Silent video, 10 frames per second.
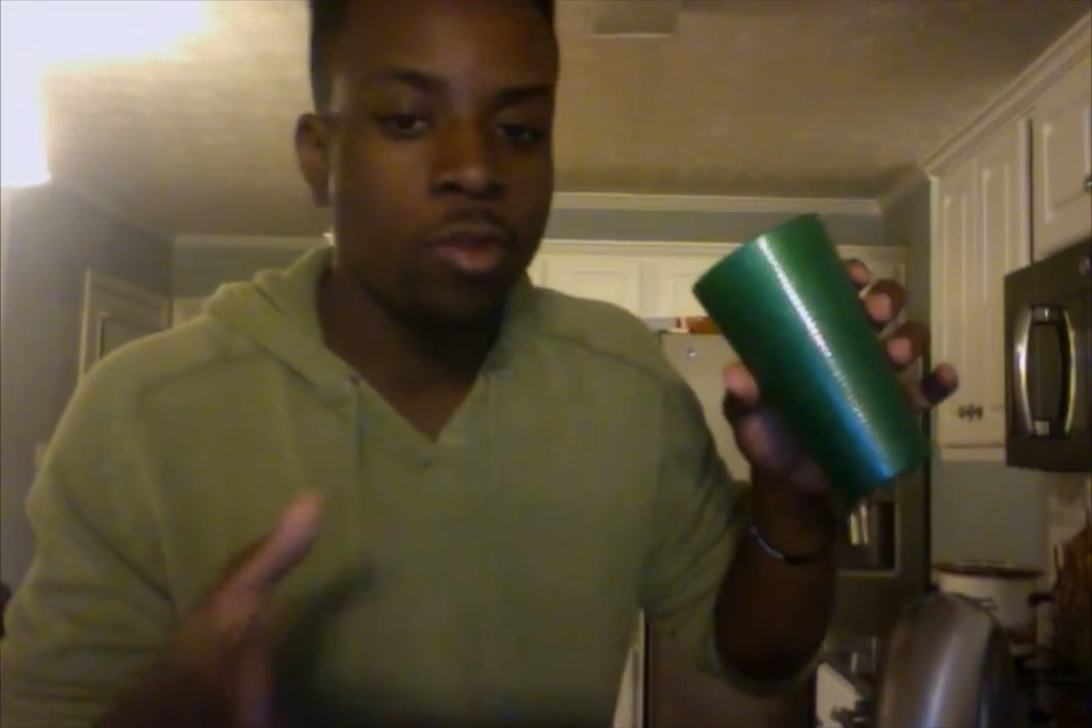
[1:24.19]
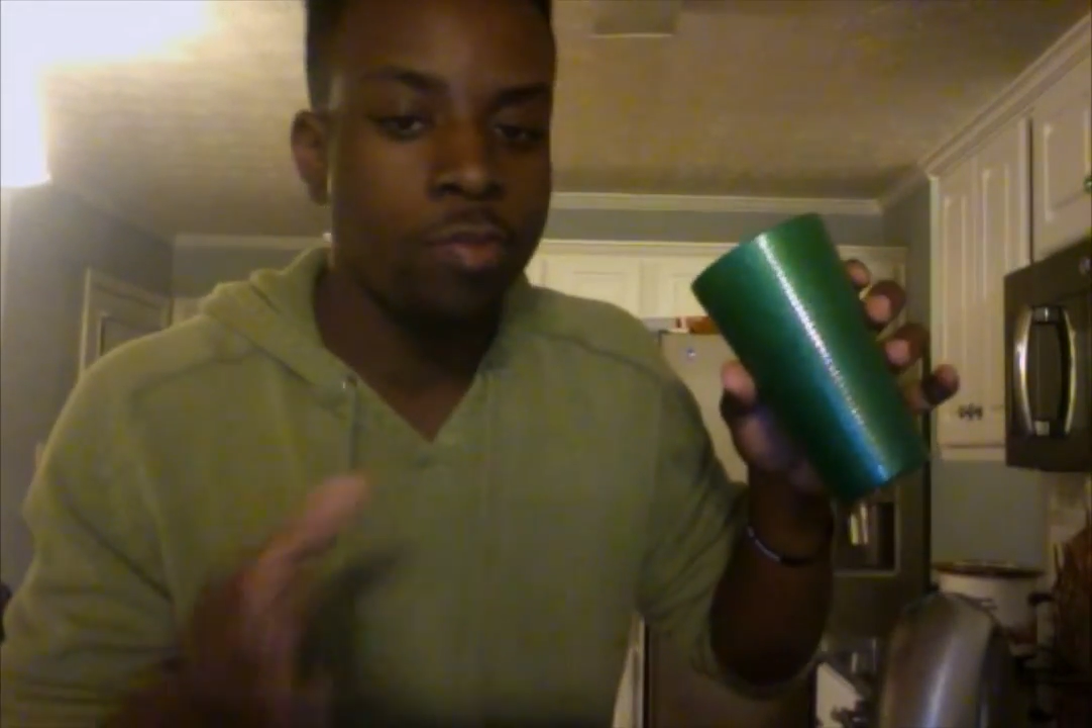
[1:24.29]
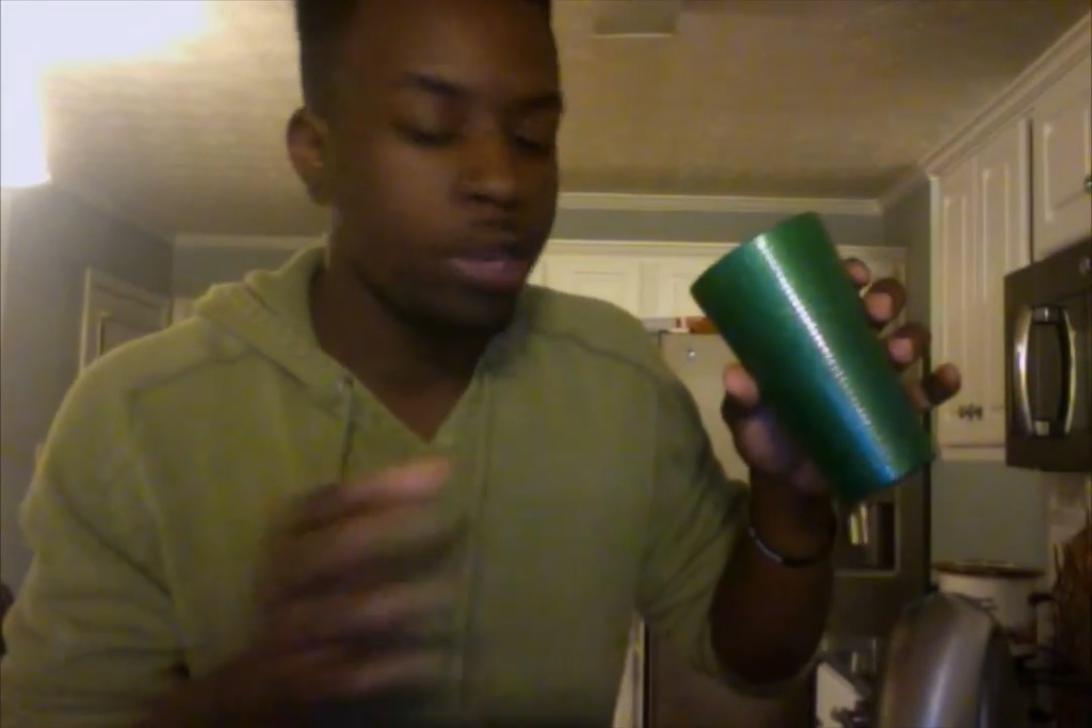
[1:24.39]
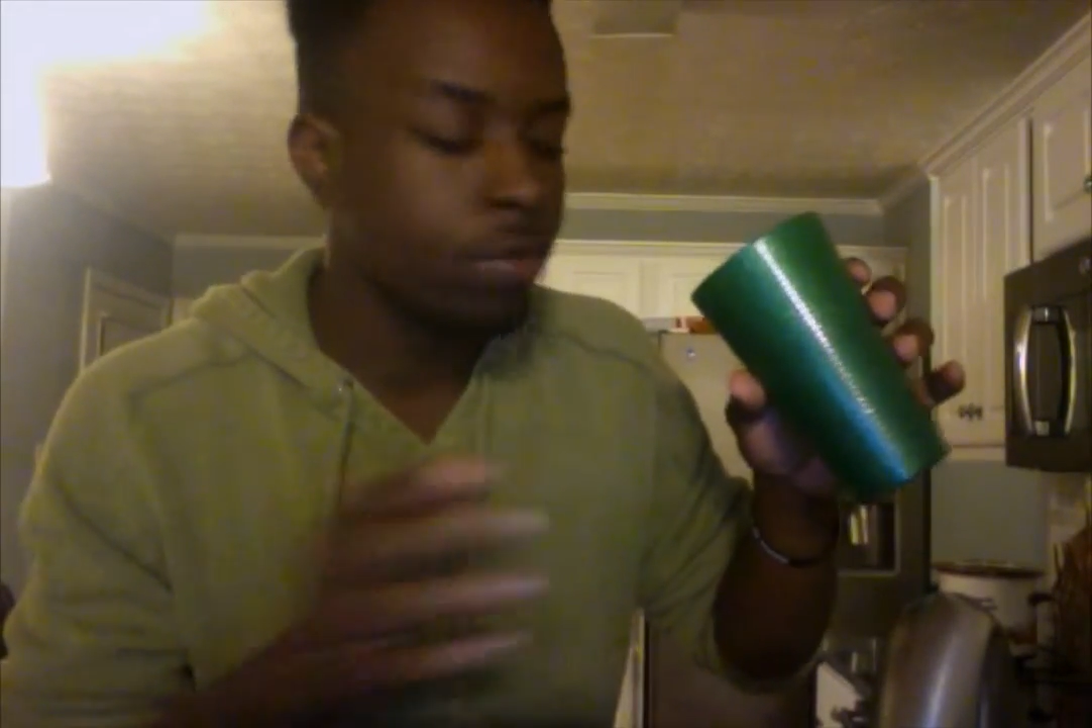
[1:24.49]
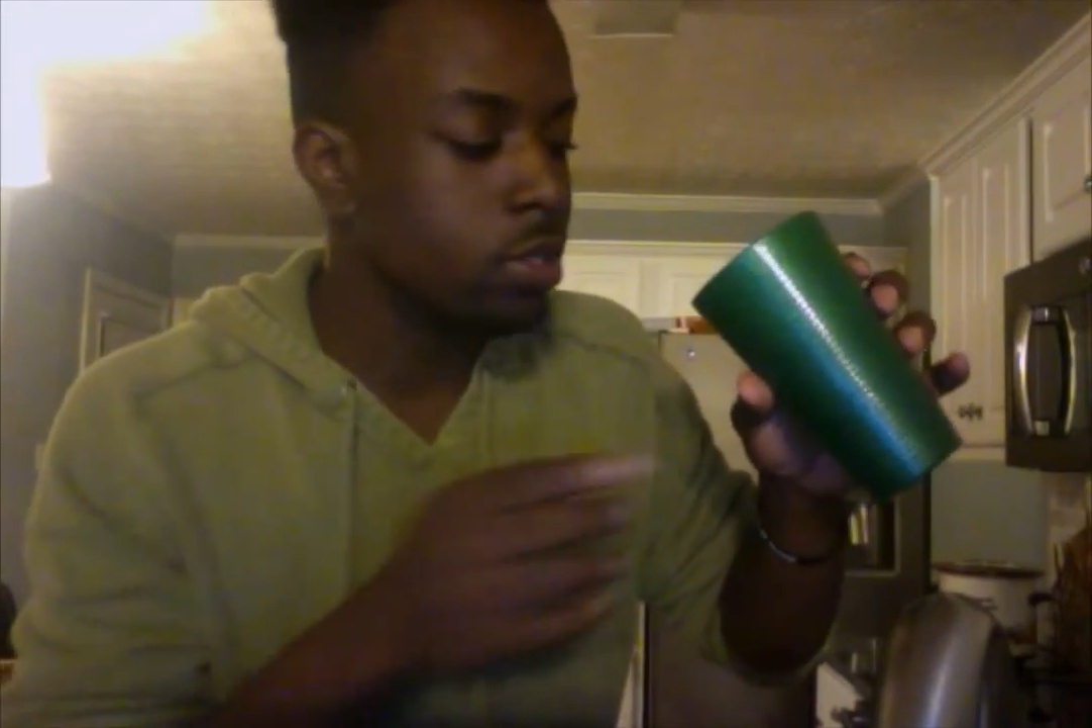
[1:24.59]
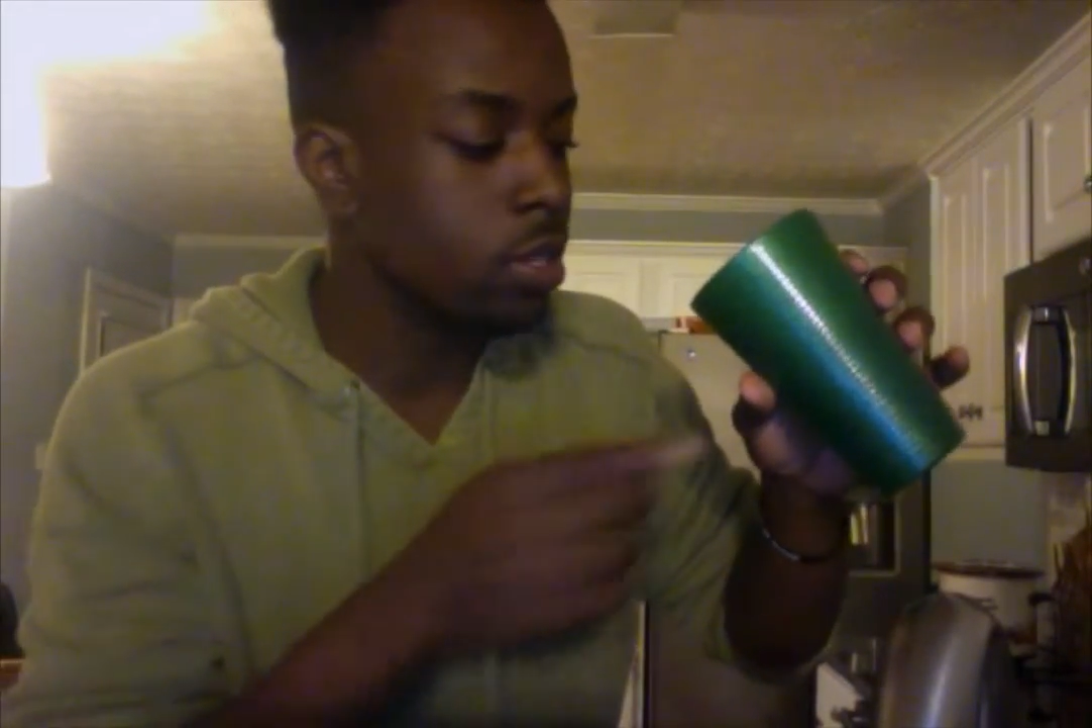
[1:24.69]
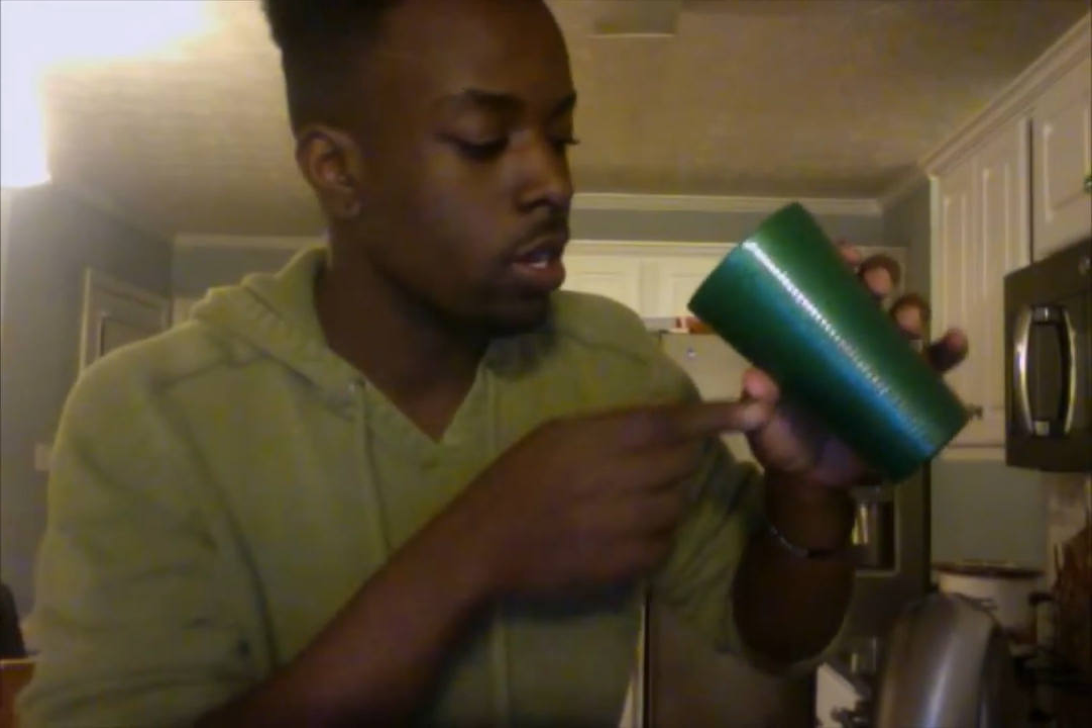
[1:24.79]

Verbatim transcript: make a mistake.